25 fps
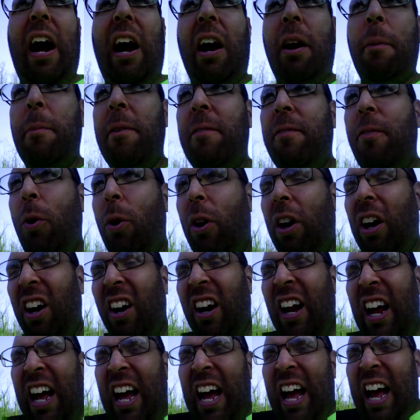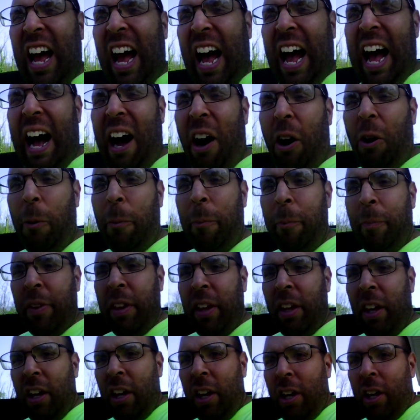far before how
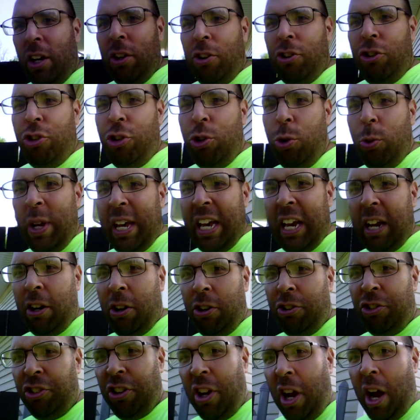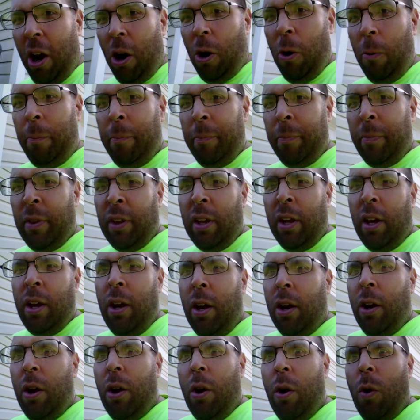two years ago
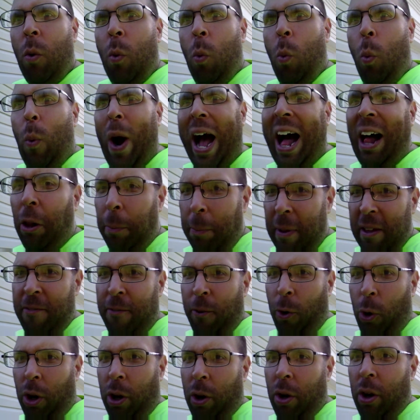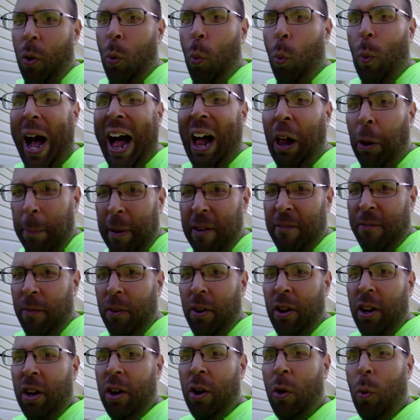well before well be
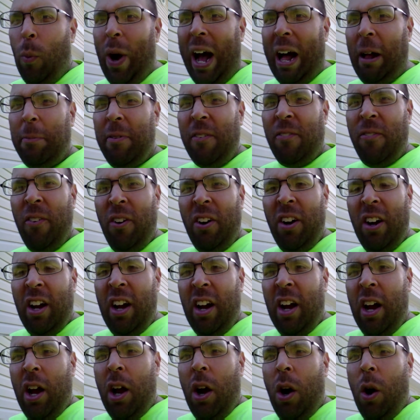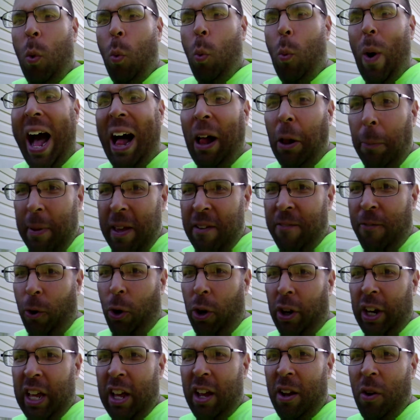well be well
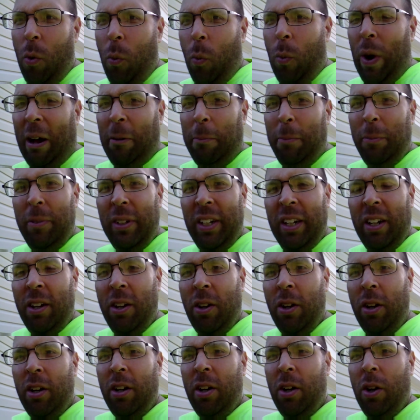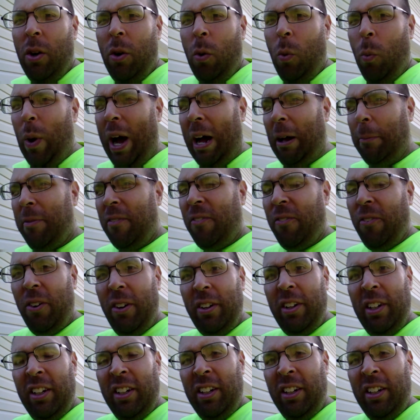before you well well be,